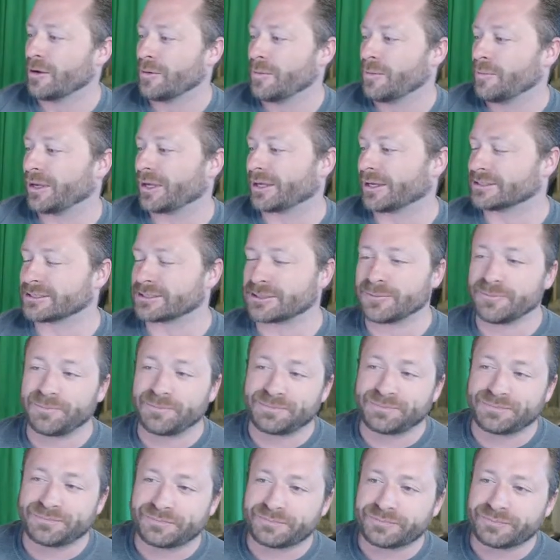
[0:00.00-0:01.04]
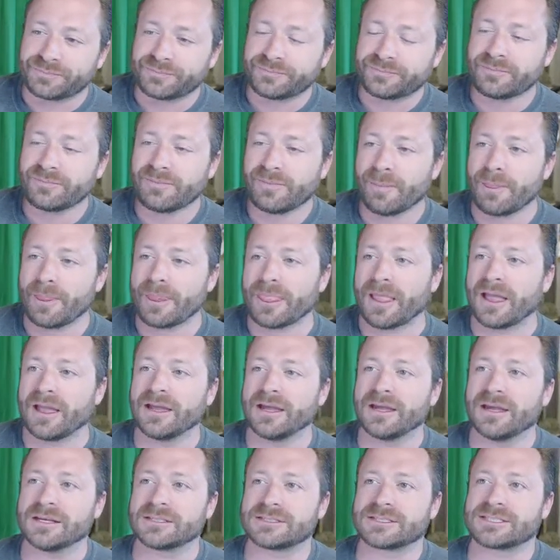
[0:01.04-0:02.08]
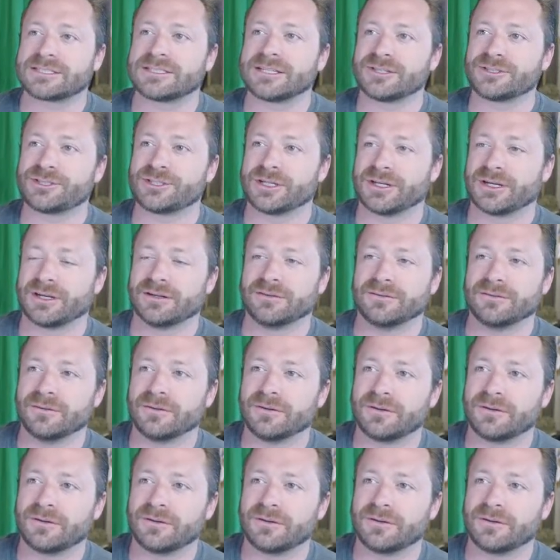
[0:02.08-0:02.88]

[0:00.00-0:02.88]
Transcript: because it's such a,